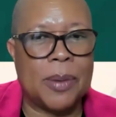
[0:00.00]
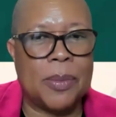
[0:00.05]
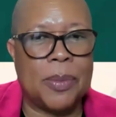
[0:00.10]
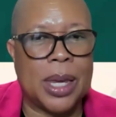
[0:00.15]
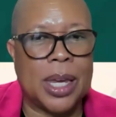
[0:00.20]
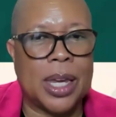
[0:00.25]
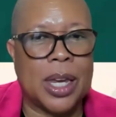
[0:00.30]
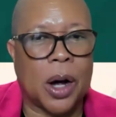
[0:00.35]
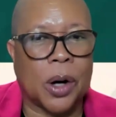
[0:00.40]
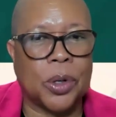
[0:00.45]
may
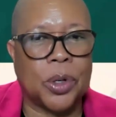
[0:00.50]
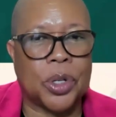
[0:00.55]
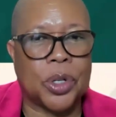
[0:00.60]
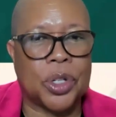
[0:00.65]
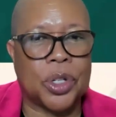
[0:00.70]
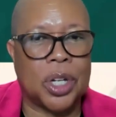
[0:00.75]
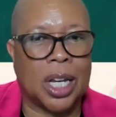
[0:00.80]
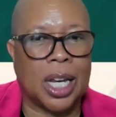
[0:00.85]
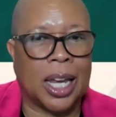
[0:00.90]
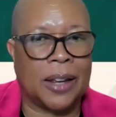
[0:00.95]
be
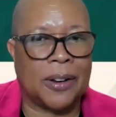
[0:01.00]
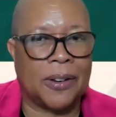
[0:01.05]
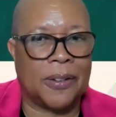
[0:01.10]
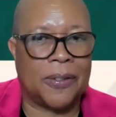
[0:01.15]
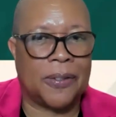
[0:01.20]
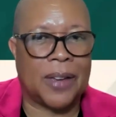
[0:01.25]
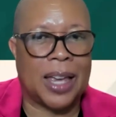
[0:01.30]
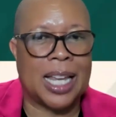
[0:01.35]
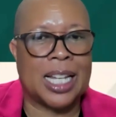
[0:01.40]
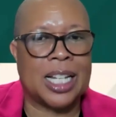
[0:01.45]
hosting an
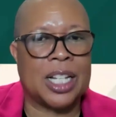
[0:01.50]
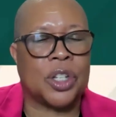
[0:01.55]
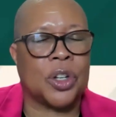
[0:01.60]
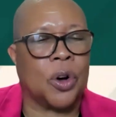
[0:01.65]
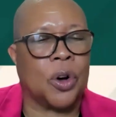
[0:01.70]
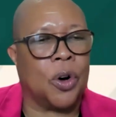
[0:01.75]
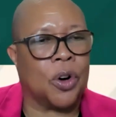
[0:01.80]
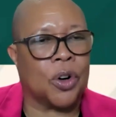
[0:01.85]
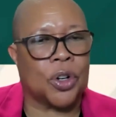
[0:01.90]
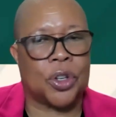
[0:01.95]

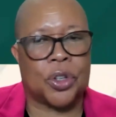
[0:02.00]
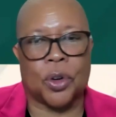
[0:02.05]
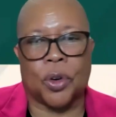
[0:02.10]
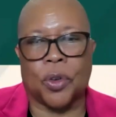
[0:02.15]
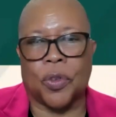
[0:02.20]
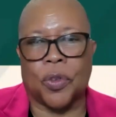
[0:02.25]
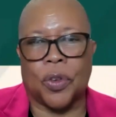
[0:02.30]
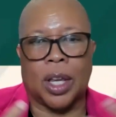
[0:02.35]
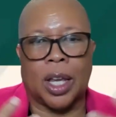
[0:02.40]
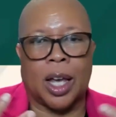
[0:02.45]
event or
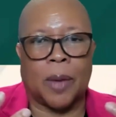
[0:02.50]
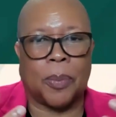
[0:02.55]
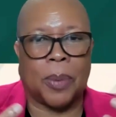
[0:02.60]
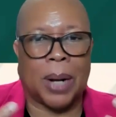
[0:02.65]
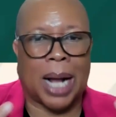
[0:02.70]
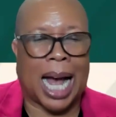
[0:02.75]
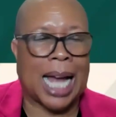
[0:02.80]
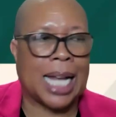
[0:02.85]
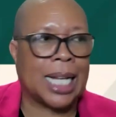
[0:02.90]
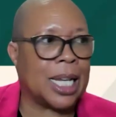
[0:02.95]
serving
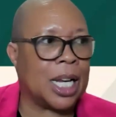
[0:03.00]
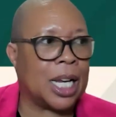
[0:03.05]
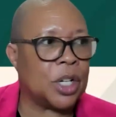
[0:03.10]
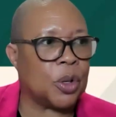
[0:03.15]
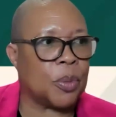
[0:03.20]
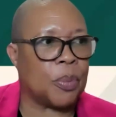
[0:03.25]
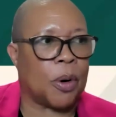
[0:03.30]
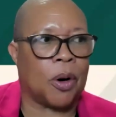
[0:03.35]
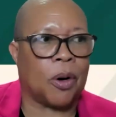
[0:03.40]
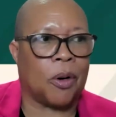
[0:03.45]
up
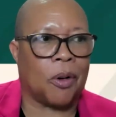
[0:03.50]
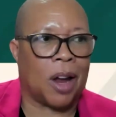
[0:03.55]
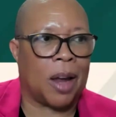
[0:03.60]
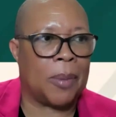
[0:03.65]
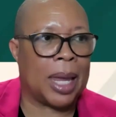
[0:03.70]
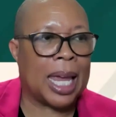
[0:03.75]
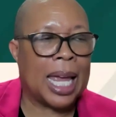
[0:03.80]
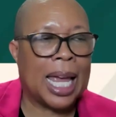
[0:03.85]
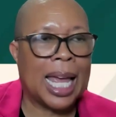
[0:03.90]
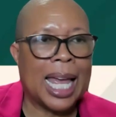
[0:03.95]
content or
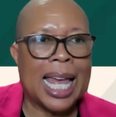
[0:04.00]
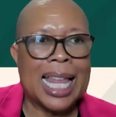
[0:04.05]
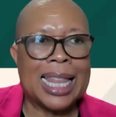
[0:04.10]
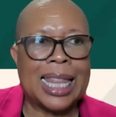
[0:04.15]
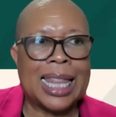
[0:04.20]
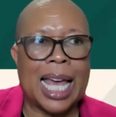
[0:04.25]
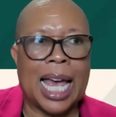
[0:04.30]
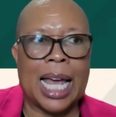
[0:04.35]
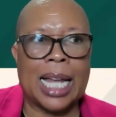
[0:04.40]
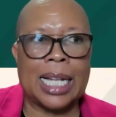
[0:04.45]
programming
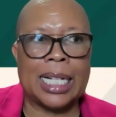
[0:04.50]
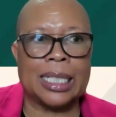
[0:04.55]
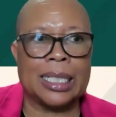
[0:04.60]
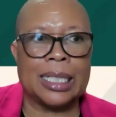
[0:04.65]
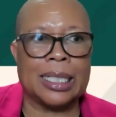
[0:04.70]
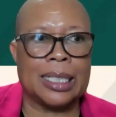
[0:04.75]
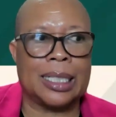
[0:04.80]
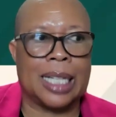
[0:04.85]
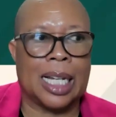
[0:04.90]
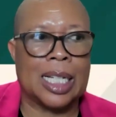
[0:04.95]
that
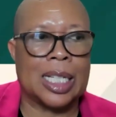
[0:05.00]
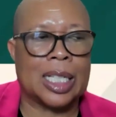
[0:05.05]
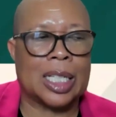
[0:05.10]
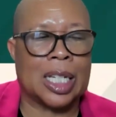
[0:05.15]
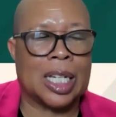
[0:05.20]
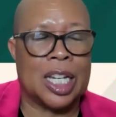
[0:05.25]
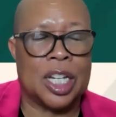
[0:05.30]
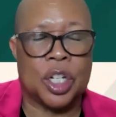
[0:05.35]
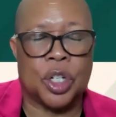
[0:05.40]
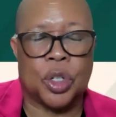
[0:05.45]

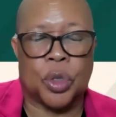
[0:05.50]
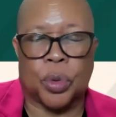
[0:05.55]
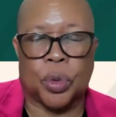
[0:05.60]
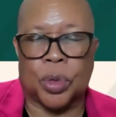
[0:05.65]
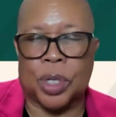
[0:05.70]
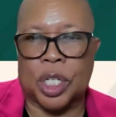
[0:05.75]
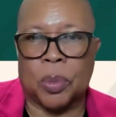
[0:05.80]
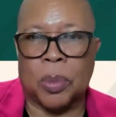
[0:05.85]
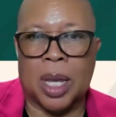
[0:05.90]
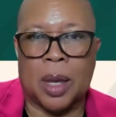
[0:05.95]
doesn't
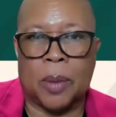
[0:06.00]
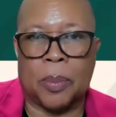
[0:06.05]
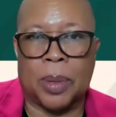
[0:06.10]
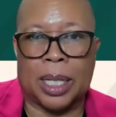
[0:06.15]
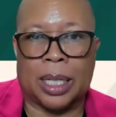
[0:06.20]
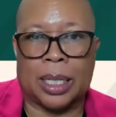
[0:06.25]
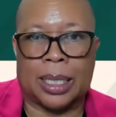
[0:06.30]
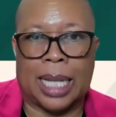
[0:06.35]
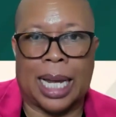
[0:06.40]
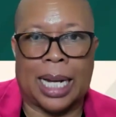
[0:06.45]
interest me,
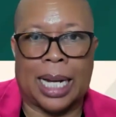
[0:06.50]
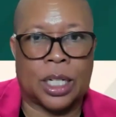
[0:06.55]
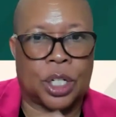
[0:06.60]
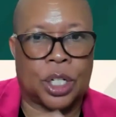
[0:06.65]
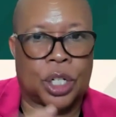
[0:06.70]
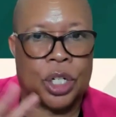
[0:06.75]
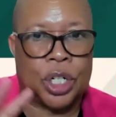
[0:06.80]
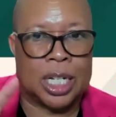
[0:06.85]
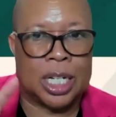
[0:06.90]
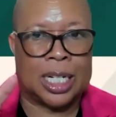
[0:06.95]
but
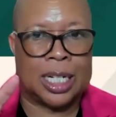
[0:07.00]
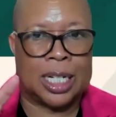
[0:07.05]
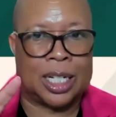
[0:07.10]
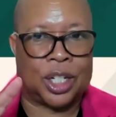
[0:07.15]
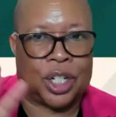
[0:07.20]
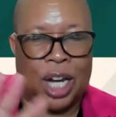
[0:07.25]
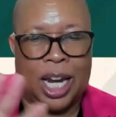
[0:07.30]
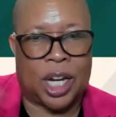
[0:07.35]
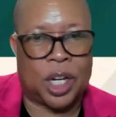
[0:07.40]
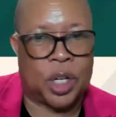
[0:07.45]
that shouldn't
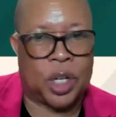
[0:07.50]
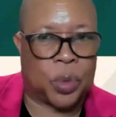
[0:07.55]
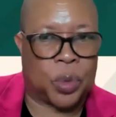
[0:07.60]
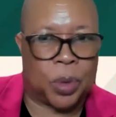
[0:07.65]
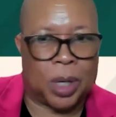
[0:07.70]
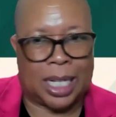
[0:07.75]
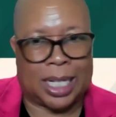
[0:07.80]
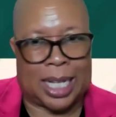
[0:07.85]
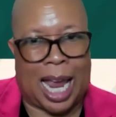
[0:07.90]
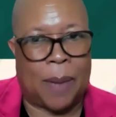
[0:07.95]
change
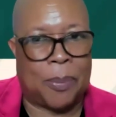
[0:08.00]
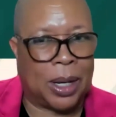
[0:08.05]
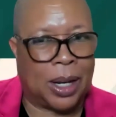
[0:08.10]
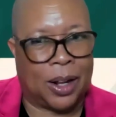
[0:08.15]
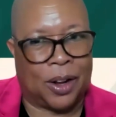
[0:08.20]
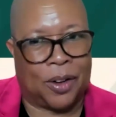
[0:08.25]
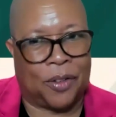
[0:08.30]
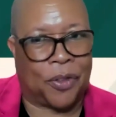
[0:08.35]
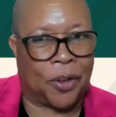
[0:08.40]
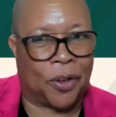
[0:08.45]
what's
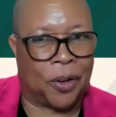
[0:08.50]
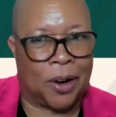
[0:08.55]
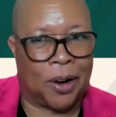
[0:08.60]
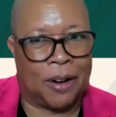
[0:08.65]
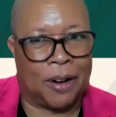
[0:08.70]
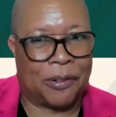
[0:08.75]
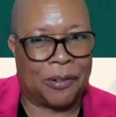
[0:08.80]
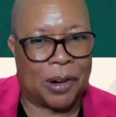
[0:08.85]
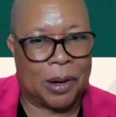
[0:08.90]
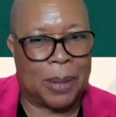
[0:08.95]
happening for
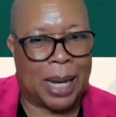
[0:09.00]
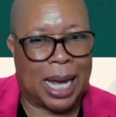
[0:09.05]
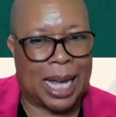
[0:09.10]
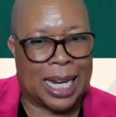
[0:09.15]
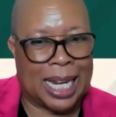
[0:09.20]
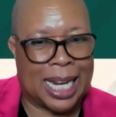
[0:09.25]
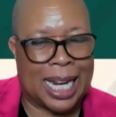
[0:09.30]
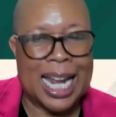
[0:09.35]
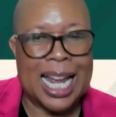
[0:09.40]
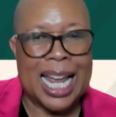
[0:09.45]

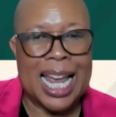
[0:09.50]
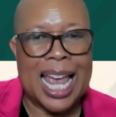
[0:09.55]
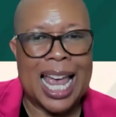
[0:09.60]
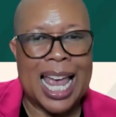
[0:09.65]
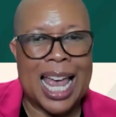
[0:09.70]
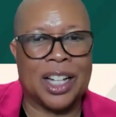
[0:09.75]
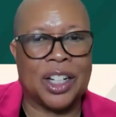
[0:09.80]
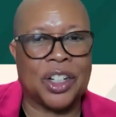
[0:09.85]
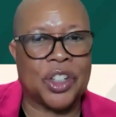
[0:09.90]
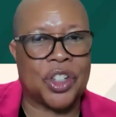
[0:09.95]
everybody
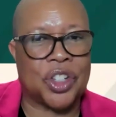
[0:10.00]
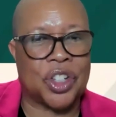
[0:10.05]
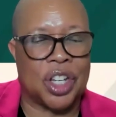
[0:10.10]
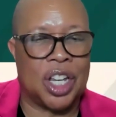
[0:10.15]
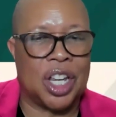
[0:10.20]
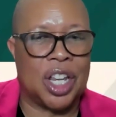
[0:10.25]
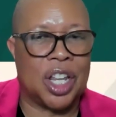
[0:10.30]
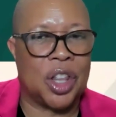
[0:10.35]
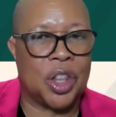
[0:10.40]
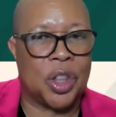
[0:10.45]
else
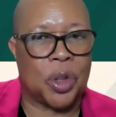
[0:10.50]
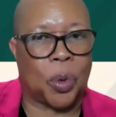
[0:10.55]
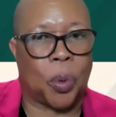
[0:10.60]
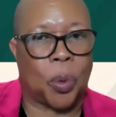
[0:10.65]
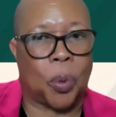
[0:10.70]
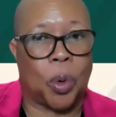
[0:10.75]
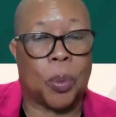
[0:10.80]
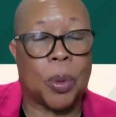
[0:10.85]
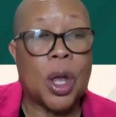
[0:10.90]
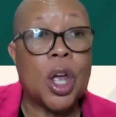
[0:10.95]
in the
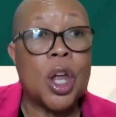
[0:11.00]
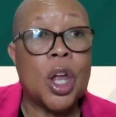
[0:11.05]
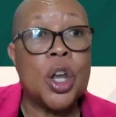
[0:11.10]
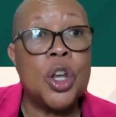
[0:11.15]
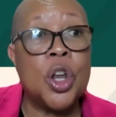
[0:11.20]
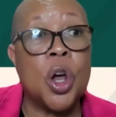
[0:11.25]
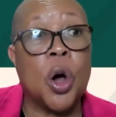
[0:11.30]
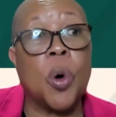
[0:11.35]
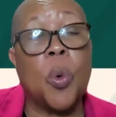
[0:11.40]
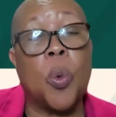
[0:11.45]
group.
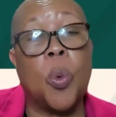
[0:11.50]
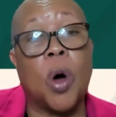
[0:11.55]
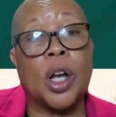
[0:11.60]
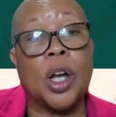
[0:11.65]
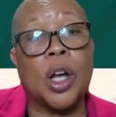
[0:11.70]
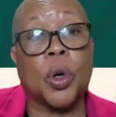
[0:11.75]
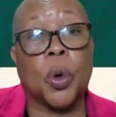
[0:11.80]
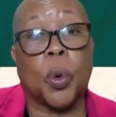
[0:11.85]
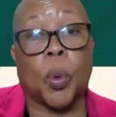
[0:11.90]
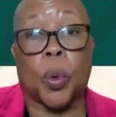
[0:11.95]
No
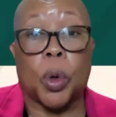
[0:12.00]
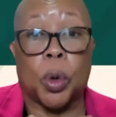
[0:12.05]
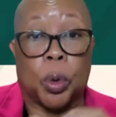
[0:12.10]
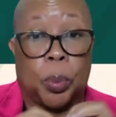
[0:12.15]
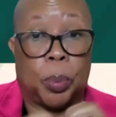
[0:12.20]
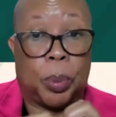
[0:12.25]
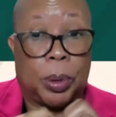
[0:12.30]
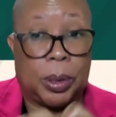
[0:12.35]
one